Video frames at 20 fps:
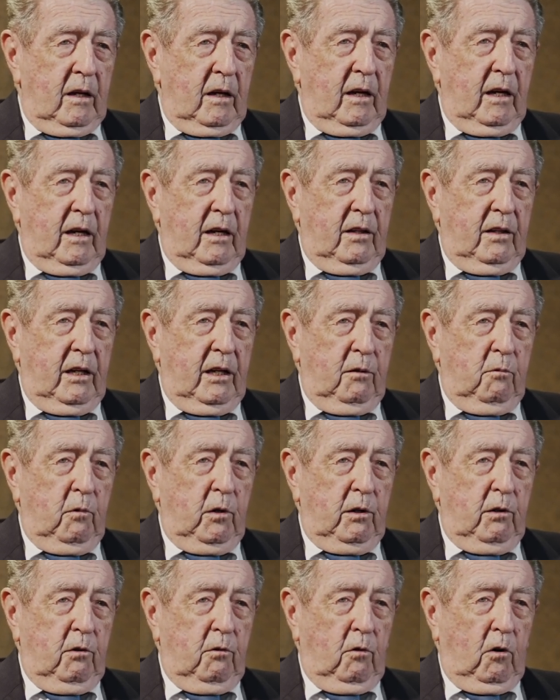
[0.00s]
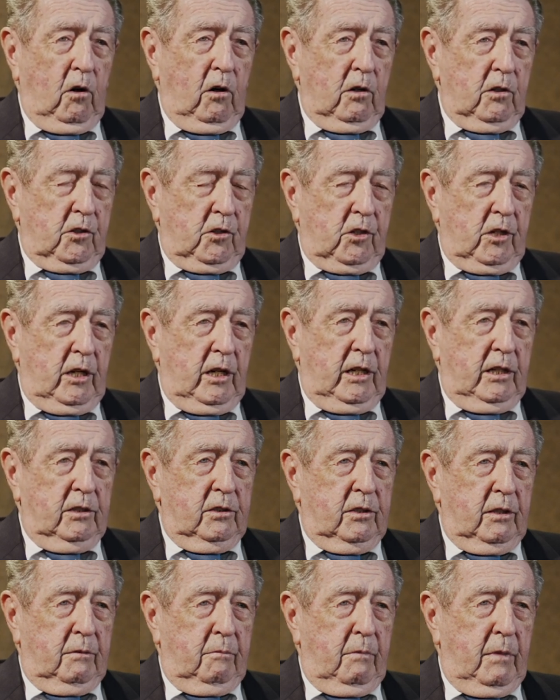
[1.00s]
and then we were all
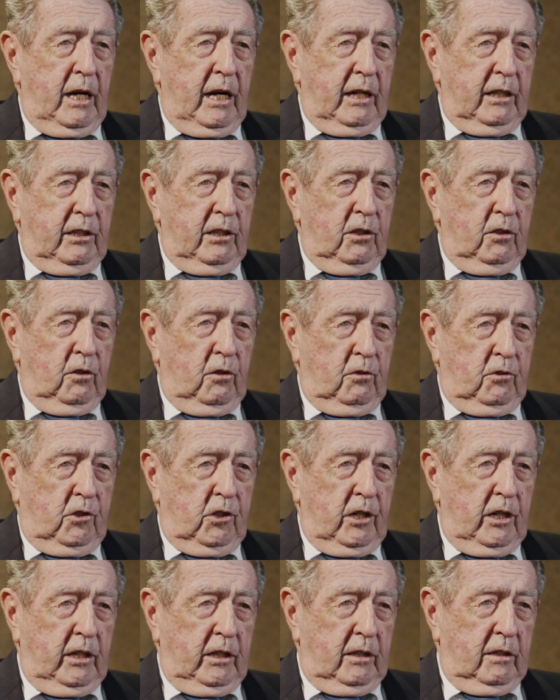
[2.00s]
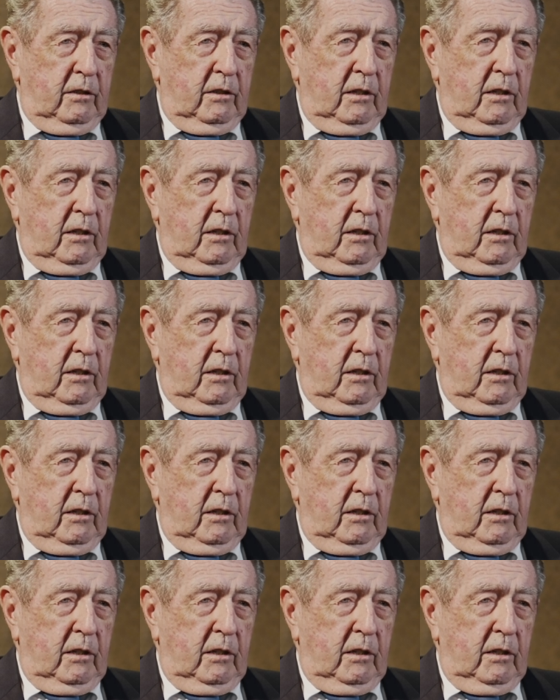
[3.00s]
assigned to MAG Indochina.